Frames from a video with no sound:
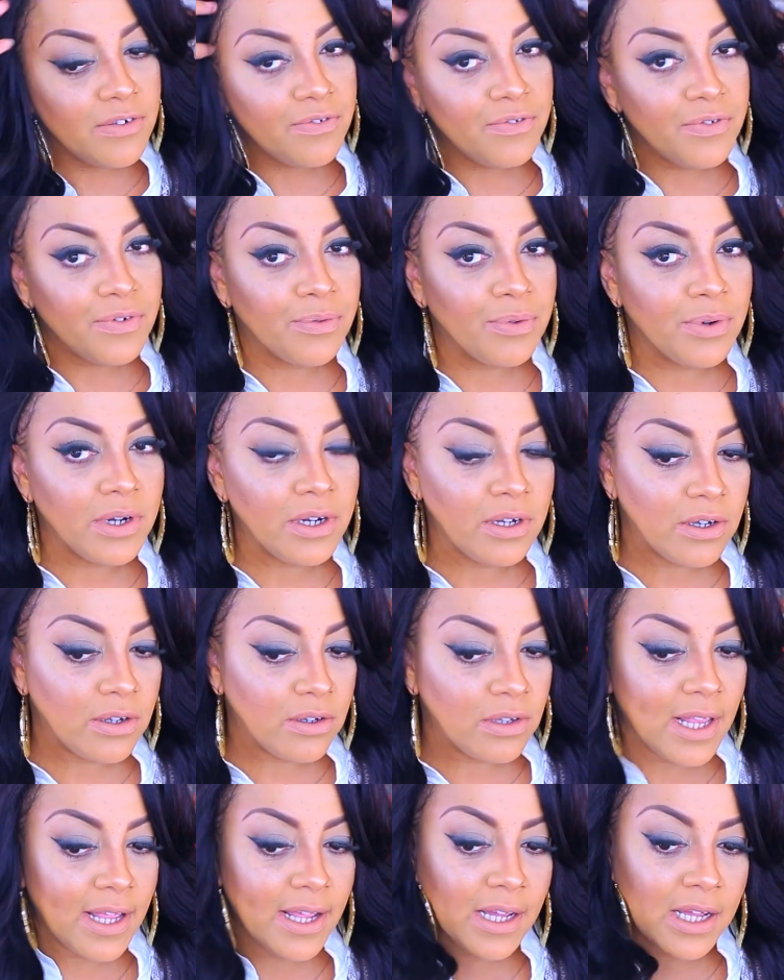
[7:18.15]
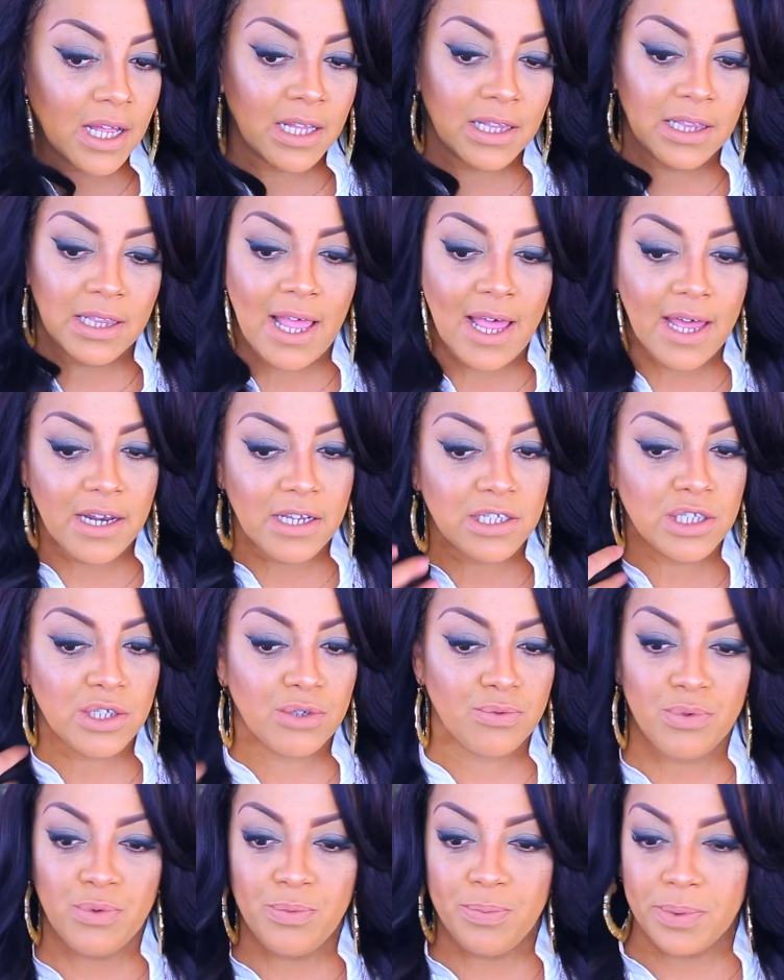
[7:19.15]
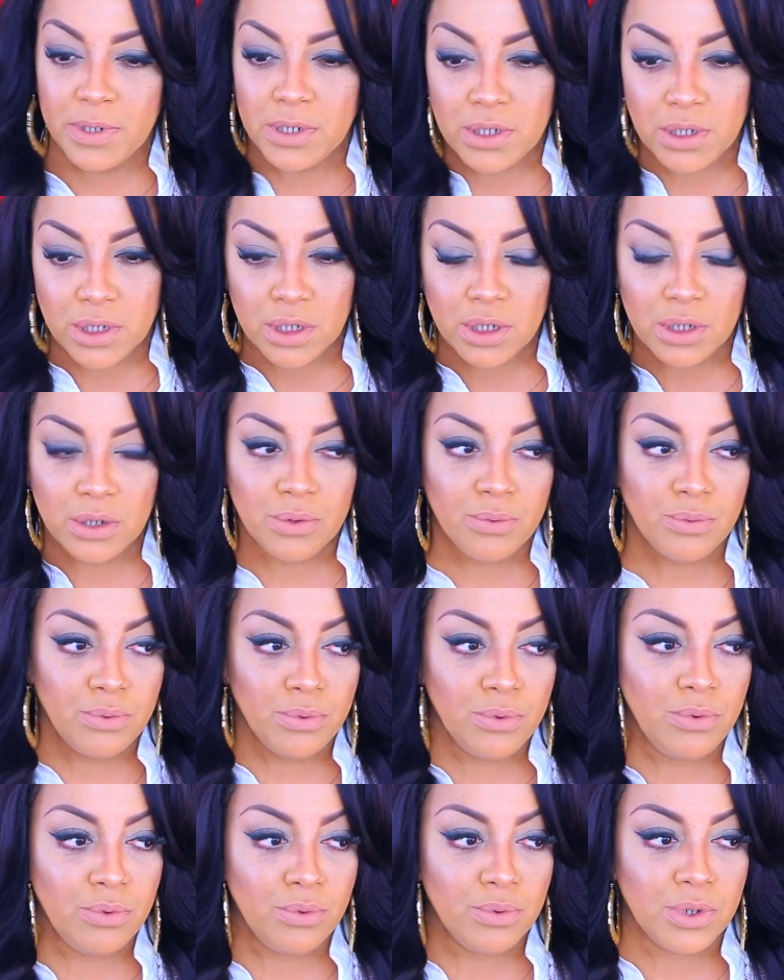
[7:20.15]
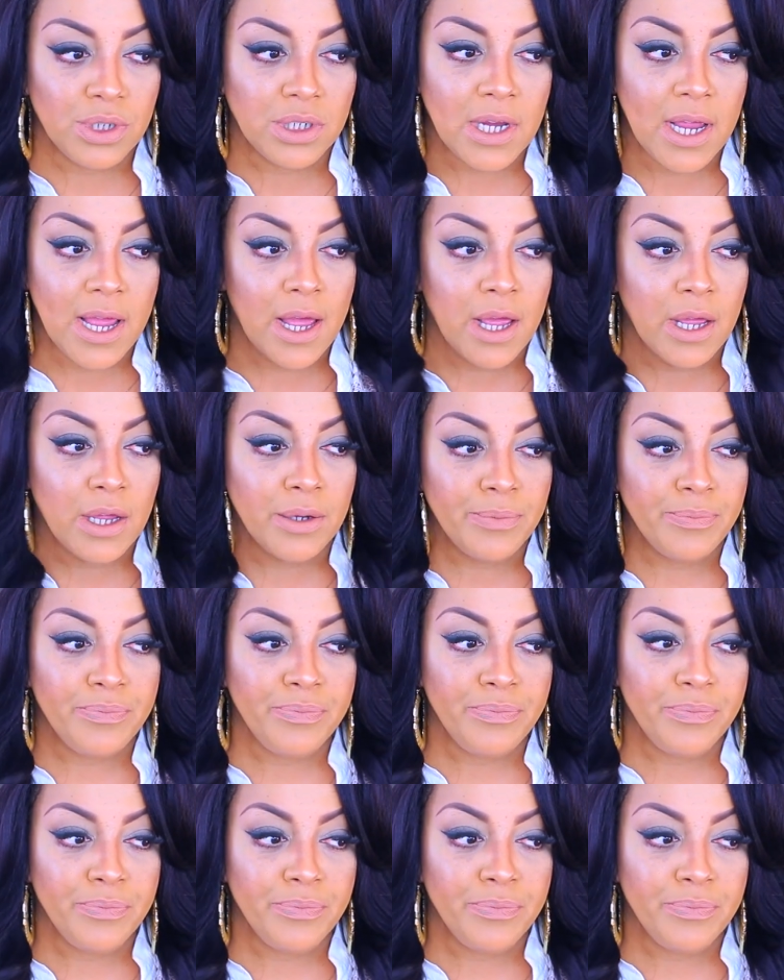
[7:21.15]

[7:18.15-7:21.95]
for real, like a lot of swoopage. Ooh, child.